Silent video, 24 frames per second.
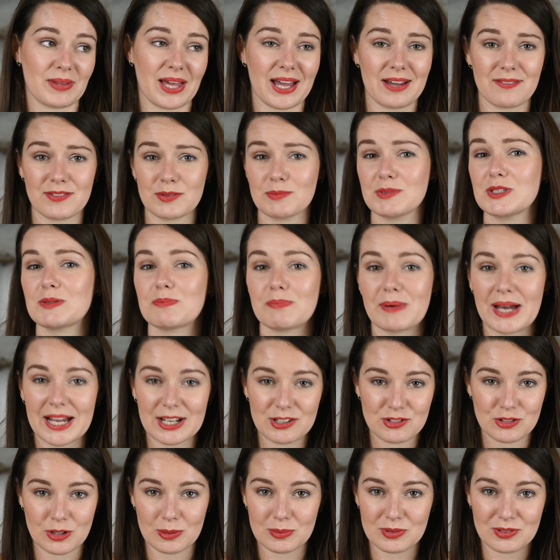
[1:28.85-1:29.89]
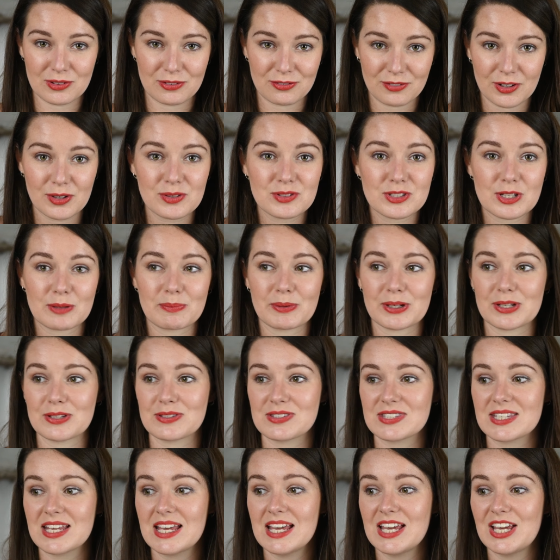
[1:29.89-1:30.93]
Have them as backdrops for photo
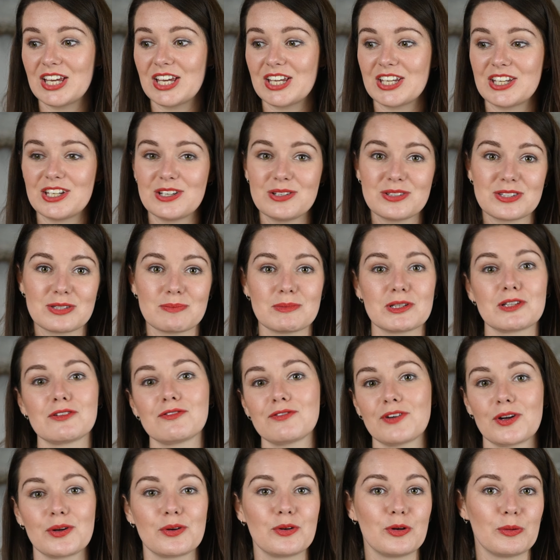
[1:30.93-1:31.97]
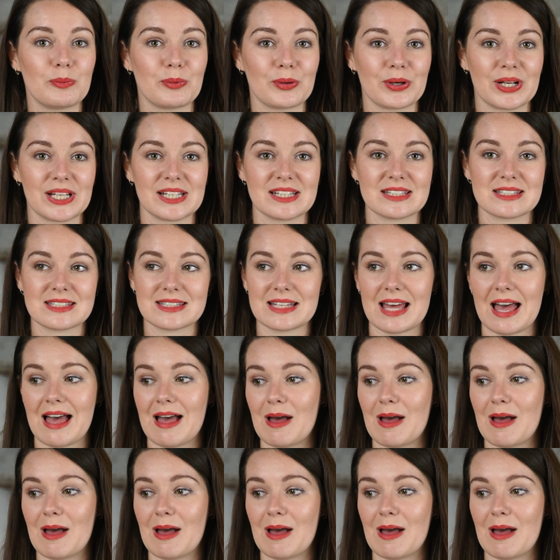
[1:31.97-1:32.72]
booths, use them as focal points,